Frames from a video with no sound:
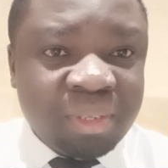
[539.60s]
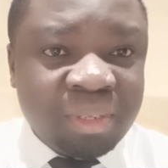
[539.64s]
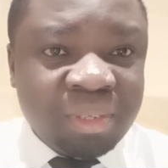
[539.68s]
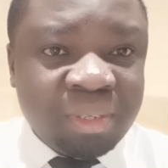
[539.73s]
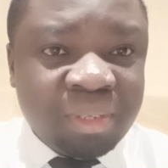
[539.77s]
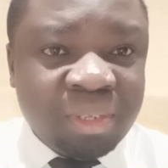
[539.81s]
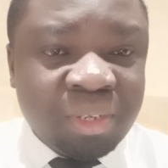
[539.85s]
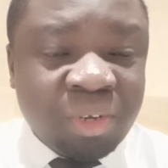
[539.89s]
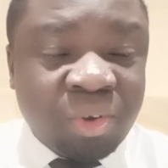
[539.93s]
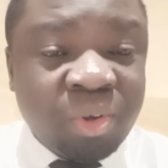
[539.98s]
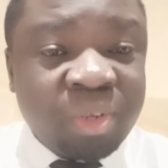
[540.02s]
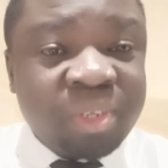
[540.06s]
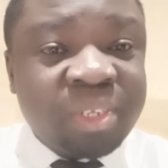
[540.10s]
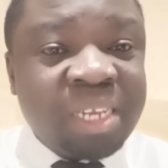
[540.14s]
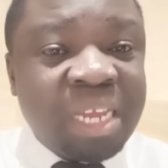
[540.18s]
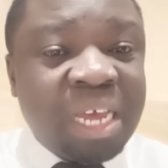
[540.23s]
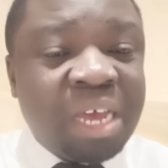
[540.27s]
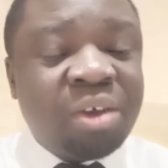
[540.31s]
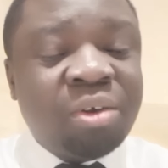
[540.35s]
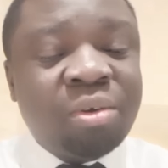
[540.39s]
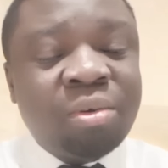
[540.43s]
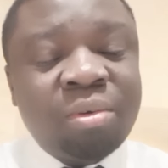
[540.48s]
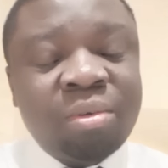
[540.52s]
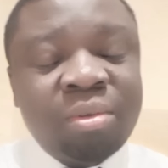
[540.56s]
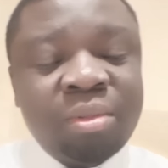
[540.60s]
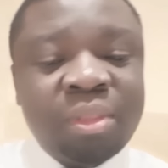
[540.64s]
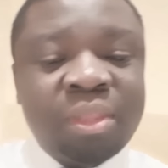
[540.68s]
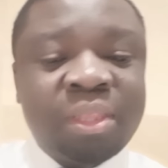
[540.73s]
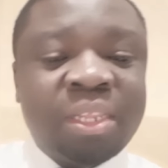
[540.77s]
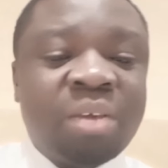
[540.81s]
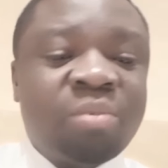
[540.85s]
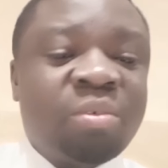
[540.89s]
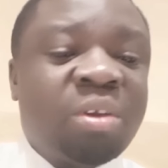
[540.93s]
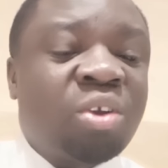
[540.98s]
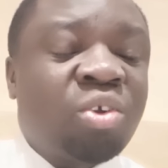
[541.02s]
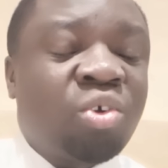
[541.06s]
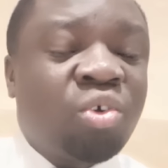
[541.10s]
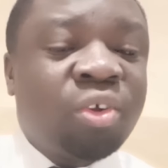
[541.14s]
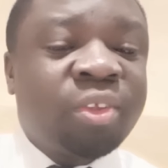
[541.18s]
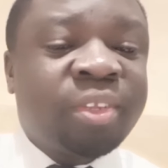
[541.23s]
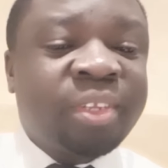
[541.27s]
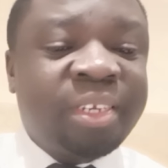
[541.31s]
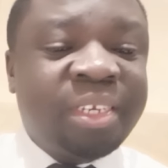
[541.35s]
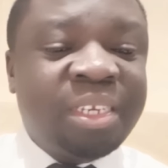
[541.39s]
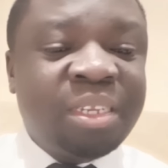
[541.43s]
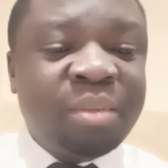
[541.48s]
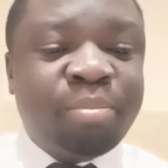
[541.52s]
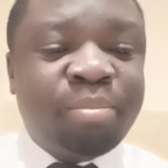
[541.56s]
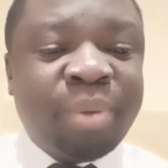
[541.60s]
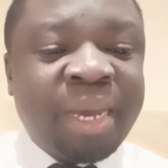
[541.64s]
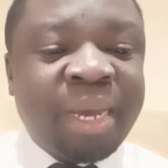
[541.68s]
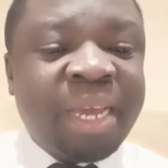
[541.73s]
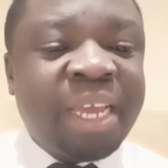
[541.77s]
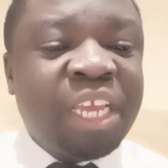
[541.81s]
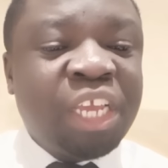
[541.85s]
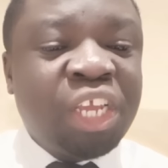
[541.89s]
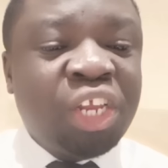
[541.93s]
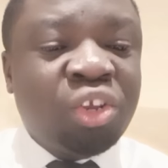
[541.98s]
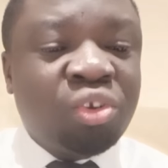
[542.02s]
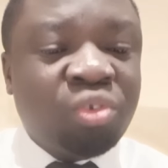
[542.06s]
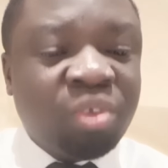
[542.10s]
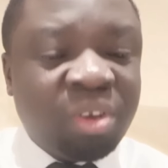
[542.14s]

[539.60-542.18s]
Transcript: Because now that one goes deeper into